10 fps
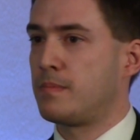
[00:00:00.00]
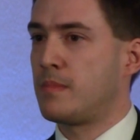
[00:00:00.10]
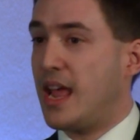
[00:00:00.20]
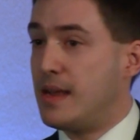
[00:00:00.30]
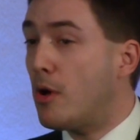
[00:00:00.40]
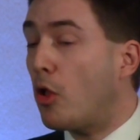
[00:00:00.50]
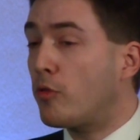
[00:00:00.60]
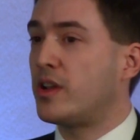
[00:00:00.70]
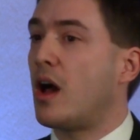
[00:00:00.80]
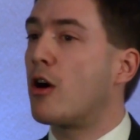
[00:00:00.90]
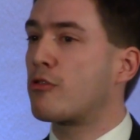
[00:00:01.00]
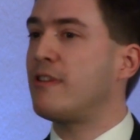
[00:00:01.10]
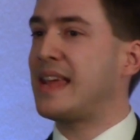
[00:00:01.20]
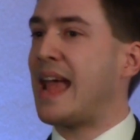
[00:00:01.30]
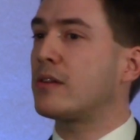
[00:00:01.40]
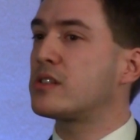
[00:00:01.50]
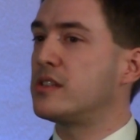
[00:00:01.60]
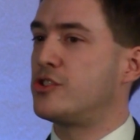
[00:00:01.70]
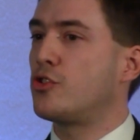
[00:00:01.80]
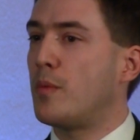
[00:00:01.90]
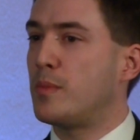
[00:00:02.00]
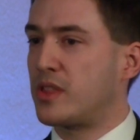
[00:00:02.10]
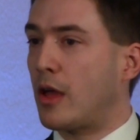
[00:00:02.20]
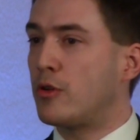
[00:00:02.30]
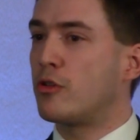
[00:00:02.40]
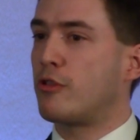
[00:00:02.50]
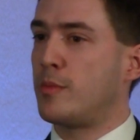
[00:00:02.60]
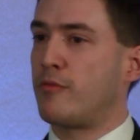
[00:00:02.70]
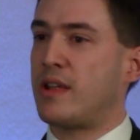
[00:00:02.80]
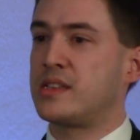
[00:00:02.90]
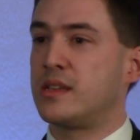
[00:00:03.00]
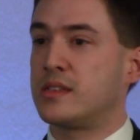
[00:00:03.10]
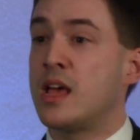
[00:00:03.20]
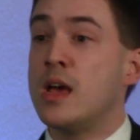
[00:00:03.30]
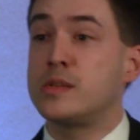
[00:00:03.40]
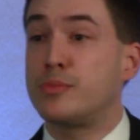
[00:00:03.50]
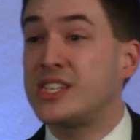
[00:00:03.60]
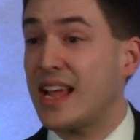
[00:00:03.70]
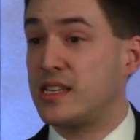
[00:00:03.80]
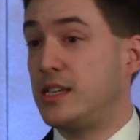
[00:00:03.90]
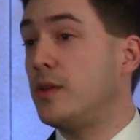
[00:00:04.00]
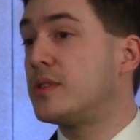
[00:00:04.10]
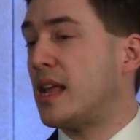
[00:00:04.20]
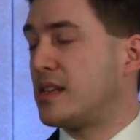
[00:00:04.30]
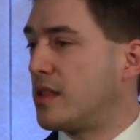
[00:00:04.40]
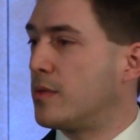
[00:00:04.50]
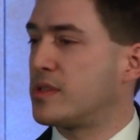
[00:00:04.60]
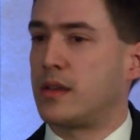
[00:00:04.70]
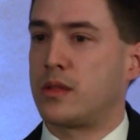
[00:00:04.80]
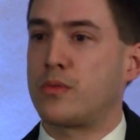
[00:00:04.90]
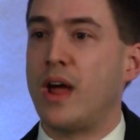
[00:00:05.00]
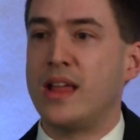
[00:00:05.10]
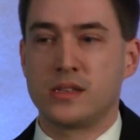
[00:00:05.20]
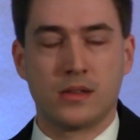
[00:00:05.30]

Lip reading: In Malvern, our Green councillors joined with a local group of residents to protect a youth centre that was under threat.